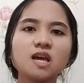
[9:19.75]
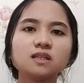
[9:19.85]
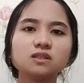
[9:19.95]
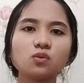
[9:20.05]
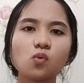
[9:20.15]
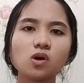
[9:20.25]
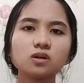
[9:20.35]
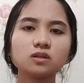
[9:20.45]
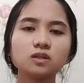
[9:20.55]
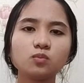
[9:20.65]
The
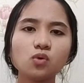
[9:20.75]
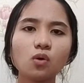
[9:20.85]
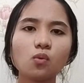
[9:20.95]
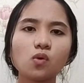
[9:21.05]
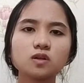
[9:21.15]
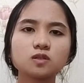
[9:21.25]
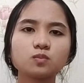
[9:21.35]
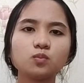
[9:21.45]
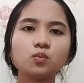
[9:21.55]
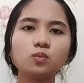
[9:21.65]
book was
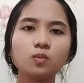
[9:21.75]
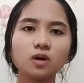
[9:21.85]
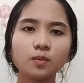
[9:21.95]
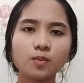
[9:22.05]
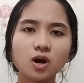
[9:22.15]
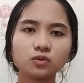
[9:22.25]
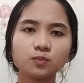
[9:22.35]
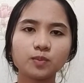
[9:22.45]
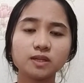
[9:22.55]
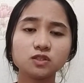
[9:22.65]

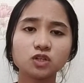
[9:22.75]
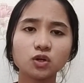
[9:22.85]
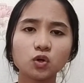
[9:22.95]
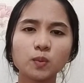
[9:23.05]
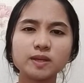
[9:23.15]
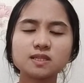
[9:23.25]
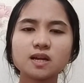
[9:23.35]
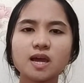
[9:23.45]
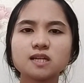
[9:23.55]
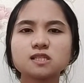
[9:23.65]
about plane
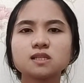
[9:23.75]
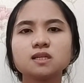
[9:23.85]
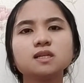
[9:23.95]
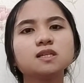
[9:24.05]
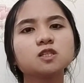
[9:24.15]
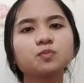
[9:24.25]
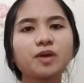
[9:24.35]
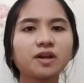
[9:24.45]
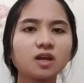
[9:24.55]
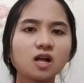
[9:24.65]
trigonometry and
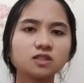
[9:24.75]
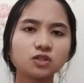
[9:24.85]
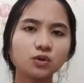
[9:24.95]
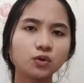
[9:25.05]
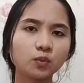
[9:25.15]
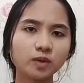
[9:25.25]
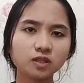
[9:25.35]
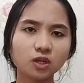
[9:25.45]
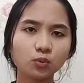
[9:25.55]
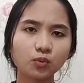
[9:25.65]
spherical
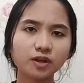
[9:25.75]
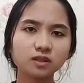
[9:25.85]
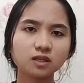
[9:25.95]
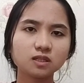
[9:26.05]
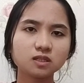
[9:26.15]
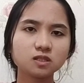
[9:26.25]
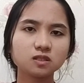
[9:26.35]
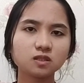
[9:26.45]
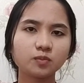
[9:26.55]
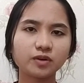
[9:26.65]
trigonometry written
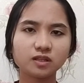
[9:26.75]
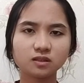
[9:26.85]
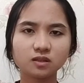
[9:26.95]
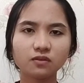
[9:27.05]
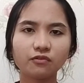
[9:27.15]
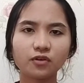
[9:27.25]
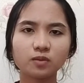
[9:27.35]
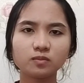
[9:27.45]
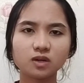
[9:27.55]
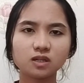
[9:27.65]
separately
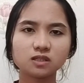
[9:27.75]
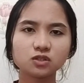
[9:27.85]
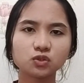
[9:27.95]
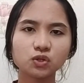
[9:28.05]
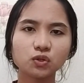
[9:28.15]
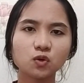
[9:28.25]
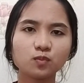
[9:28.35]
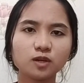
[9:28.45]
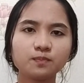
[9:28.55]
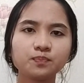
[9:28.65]
from
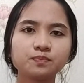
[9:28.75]
astronomy.